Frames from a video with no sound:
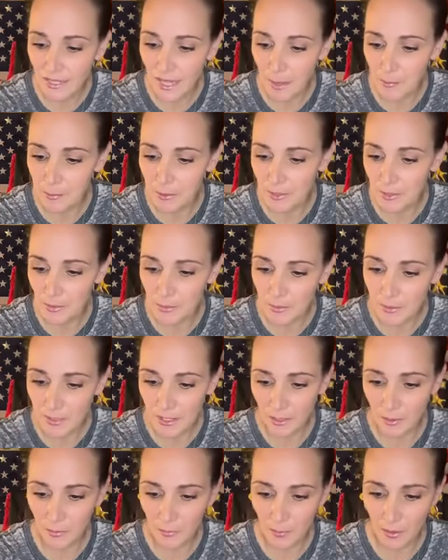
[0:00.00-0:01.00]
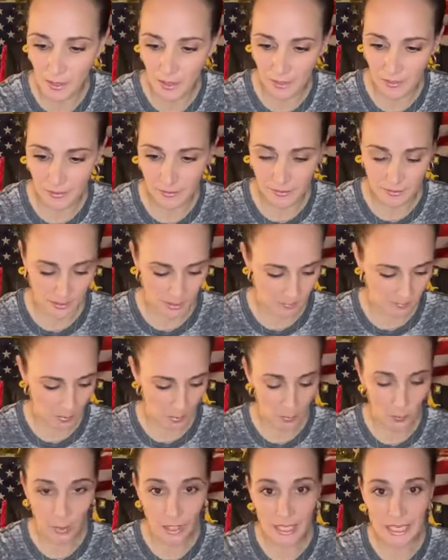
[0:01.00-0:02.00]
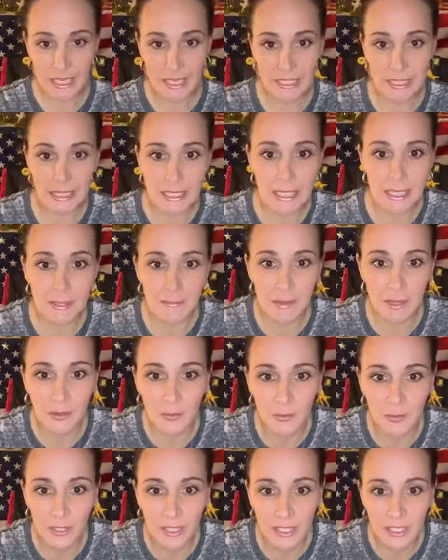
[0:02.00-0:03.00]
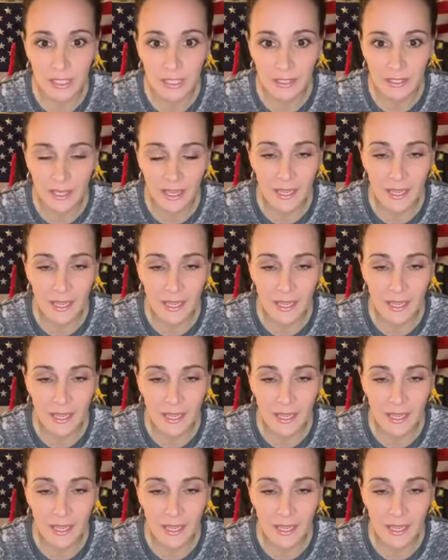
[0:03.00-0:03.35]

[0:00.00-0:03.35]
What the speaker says: Happy Tuesday, you guys. Come on in.